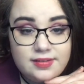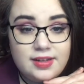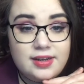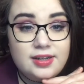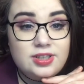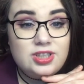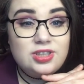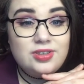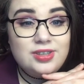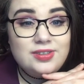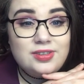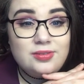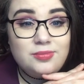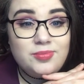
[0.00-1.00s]
said I'd show
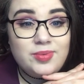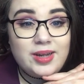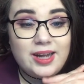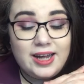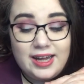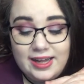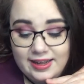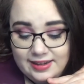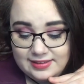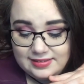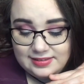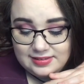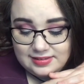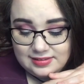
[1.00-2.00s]
you some,
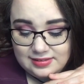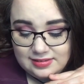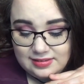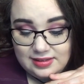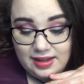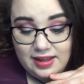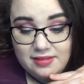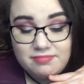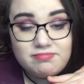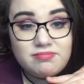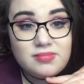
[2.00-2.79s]
and yeah,